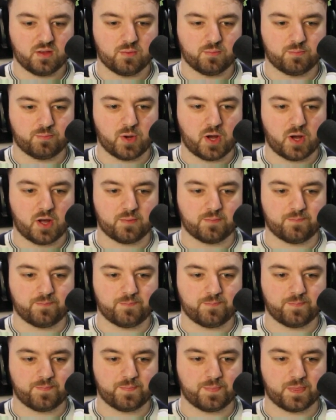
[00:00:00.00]
but
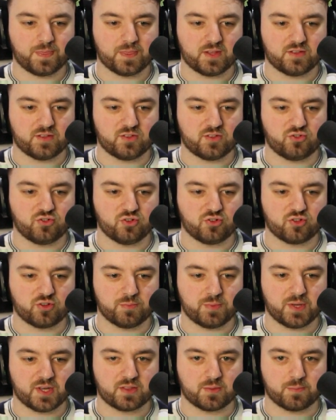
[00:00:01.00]
this is just to
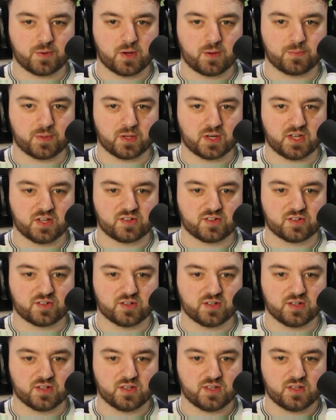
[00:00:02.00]
make the population
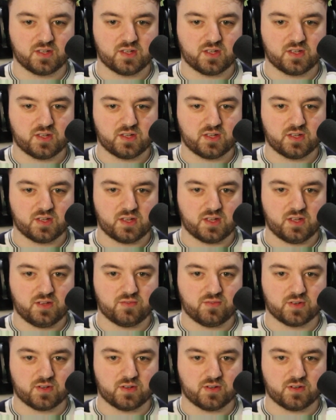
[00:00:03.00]

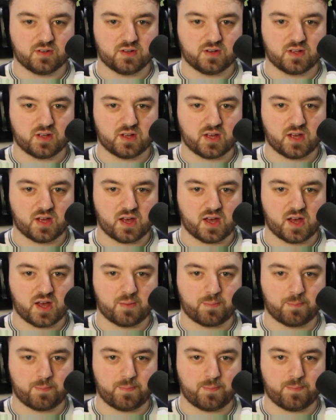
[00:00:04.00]
even
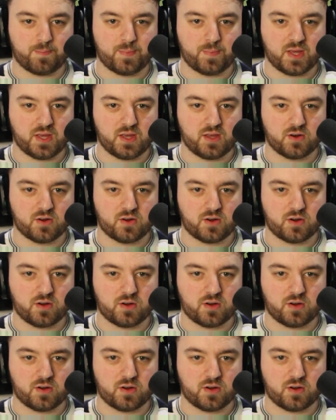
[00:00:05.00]
happier.